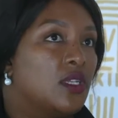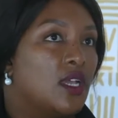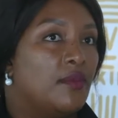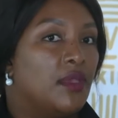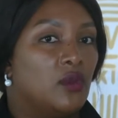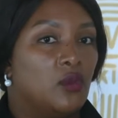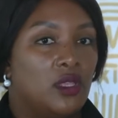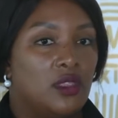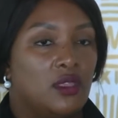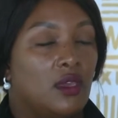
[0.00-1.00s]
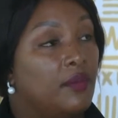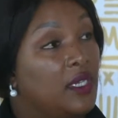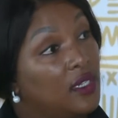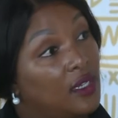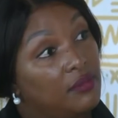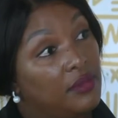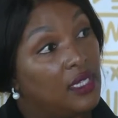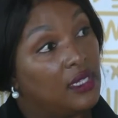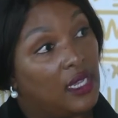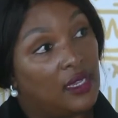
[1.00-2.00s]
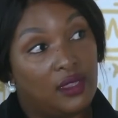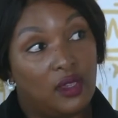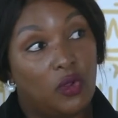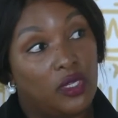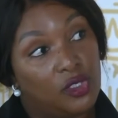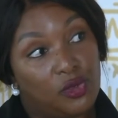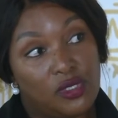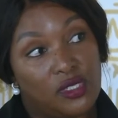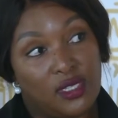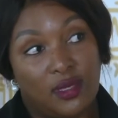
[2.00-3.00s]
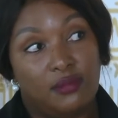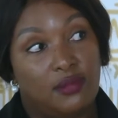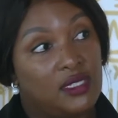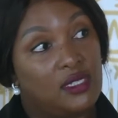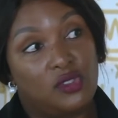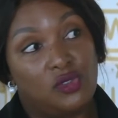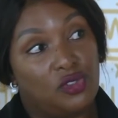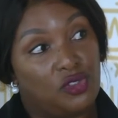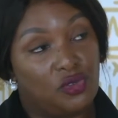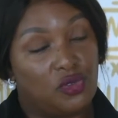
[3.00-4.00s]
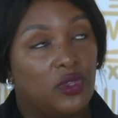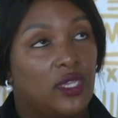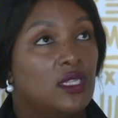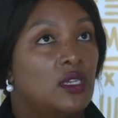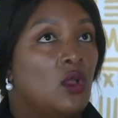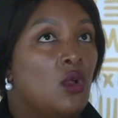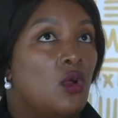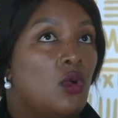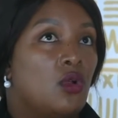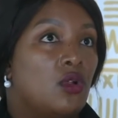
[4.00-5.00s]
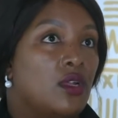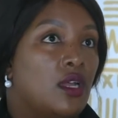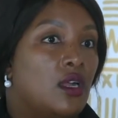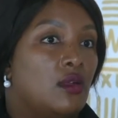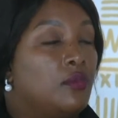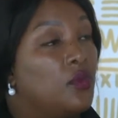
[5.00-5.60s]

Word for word: will come in with uh, medium being like the oil used, some um, massages don't use oil or um,